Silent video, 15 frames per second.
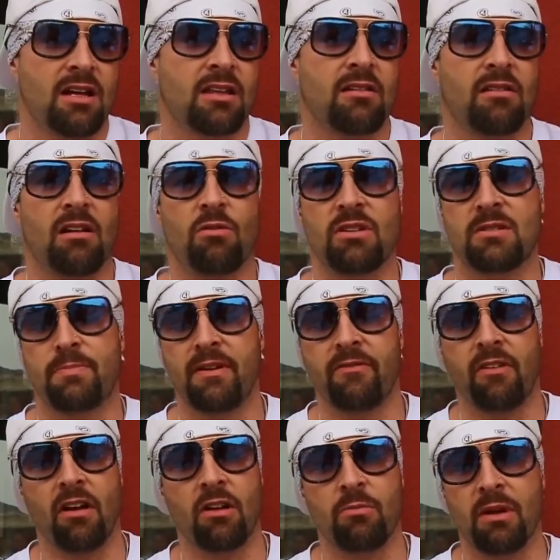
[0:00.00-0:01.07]
there'll always be
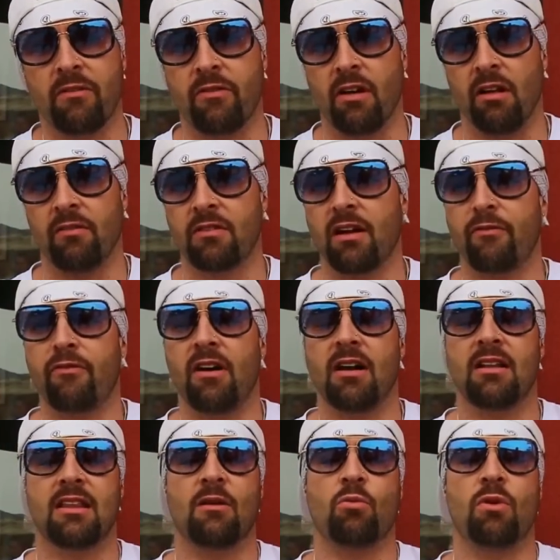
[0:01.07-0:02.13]
volume involved. I
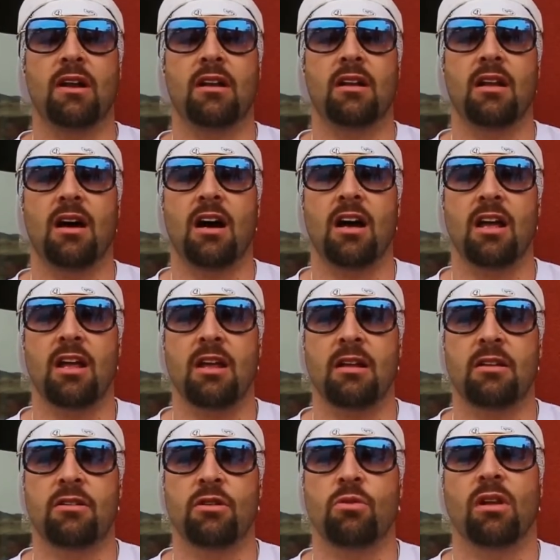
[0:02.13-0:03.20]
find that when I
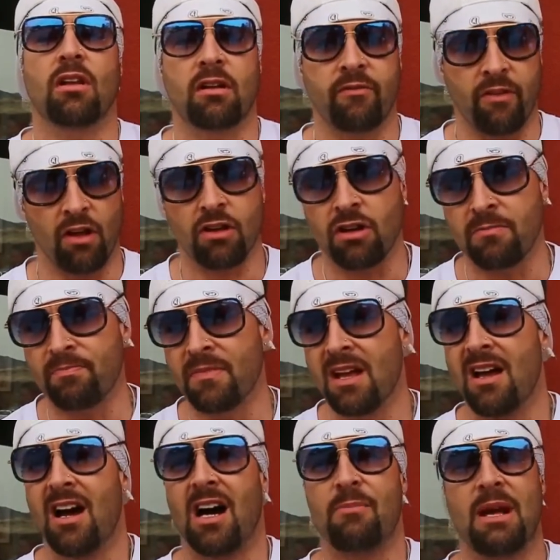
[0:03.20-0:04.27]
do a lot of volume,
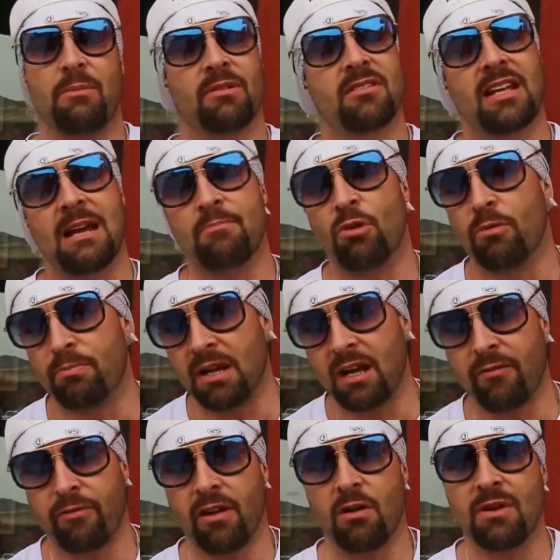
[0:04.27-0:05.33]
I'm able to get more
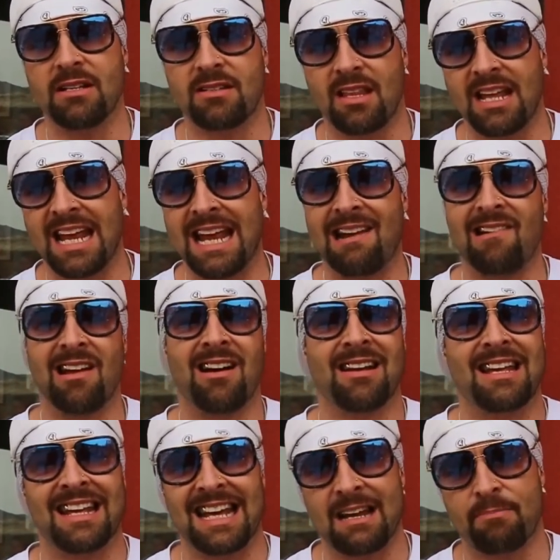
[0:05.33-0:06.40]
blood flow into the area. I
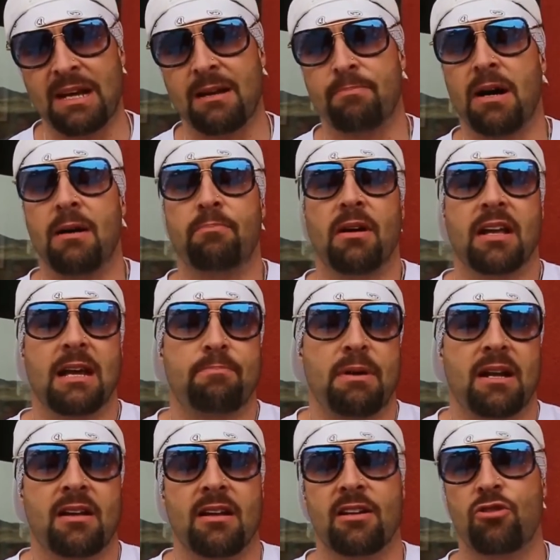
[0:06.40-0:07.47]
can get a better pump, I get
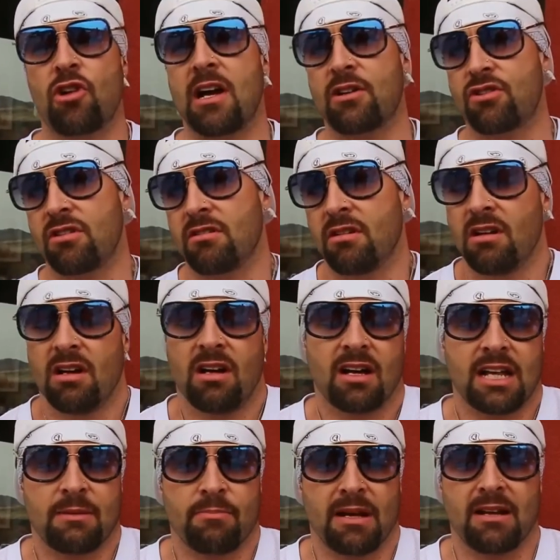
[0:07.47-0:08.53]
better contraction,
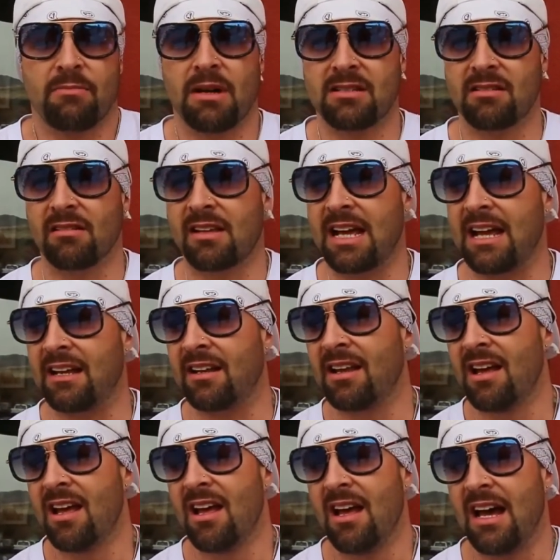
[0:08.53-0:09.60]
I get better muscle gain.
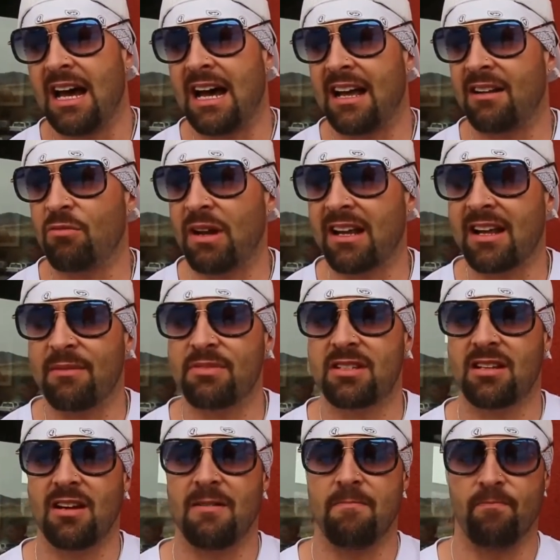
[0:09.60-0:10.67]
And when it comes
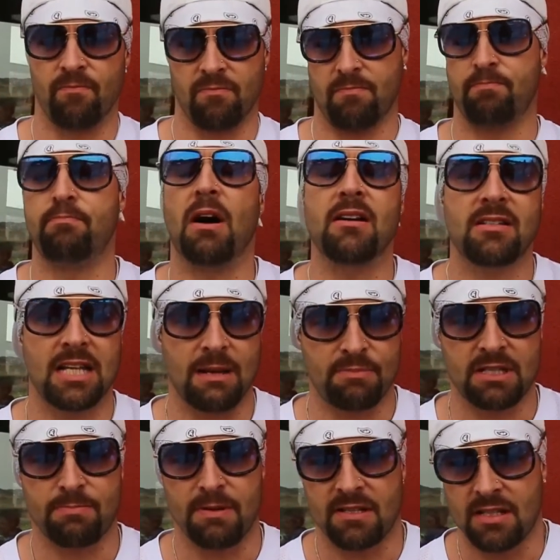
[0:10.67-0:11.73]
to
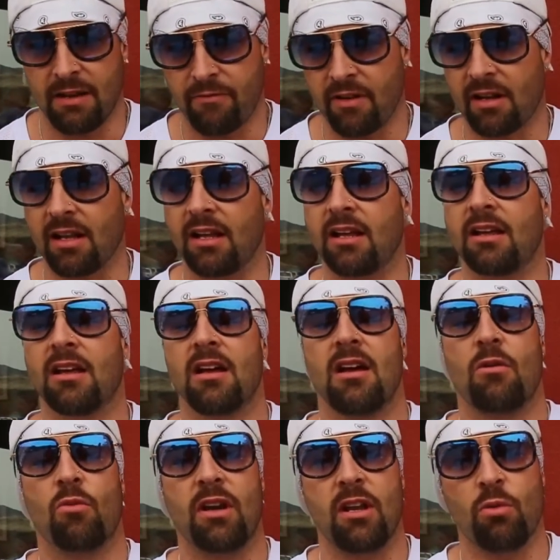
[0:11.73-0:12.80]
biceps specifically,
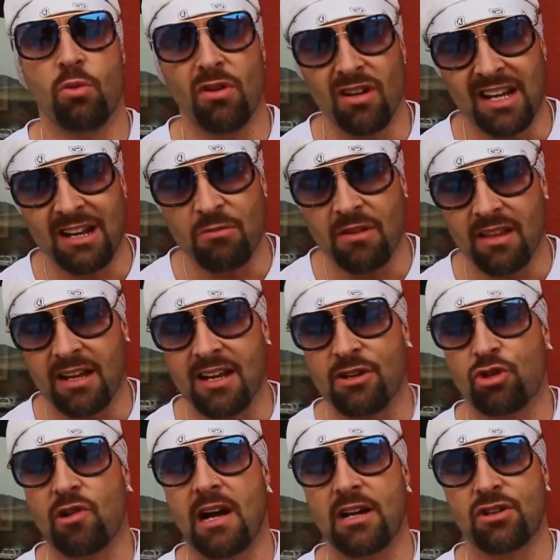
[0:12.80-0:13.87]
when you're working with the
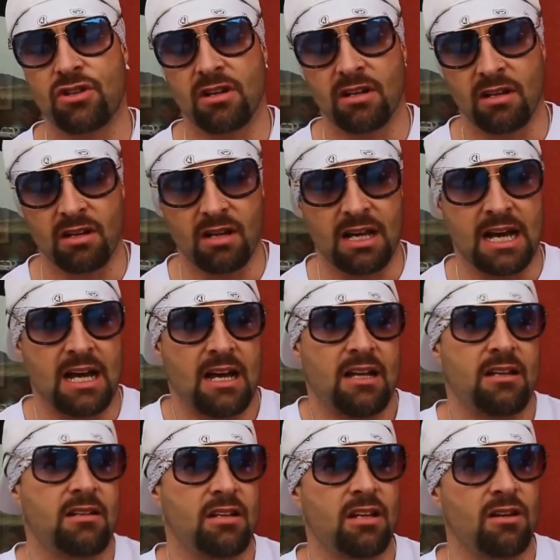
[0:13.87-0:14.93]
contraction
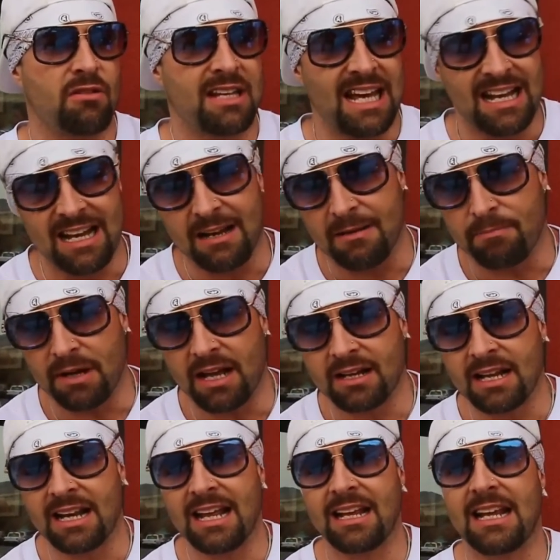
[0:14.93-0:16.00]
and getting the
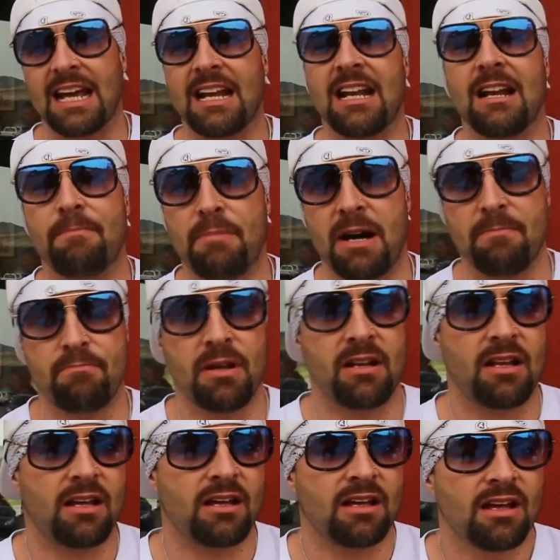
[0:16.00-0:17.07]
blood in there, getting the pump
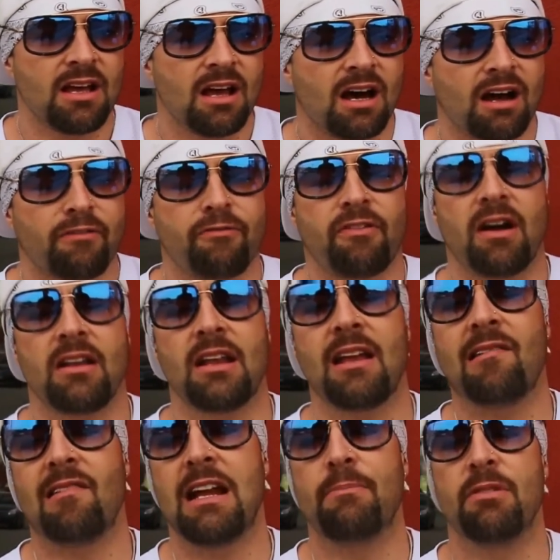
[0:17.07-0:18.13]
in there, I find
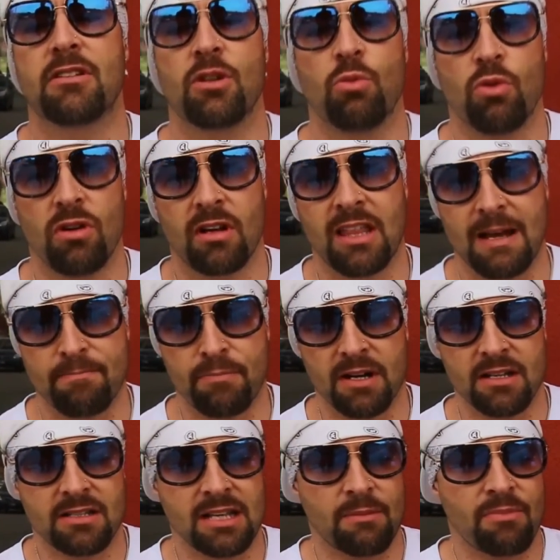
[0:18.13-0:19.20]
that you're able to work that
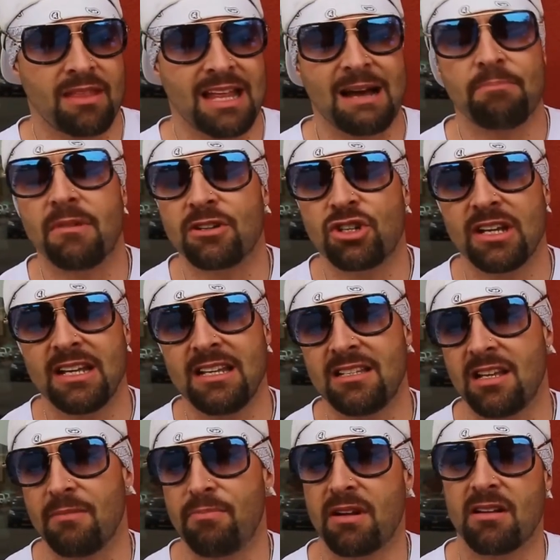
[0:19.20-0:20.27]
bicep that much
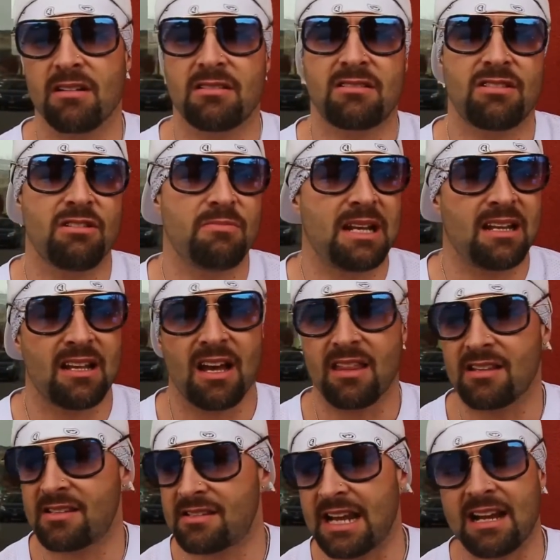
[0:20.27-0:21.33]
easier because too many
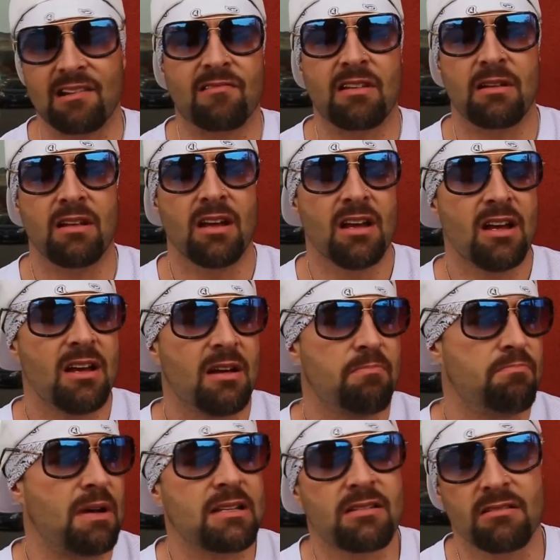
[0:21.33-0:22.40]
other secondary
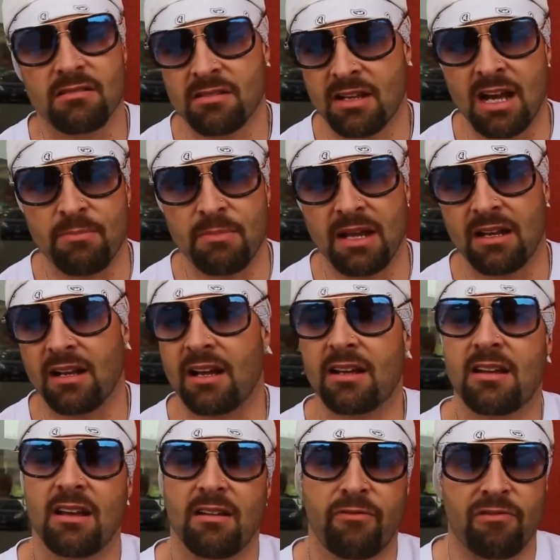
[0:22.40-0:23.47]
muscles come in,
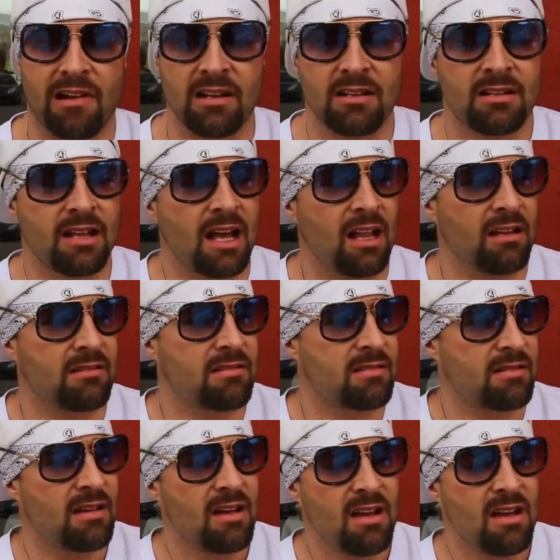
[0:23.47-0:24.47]
like your front delts,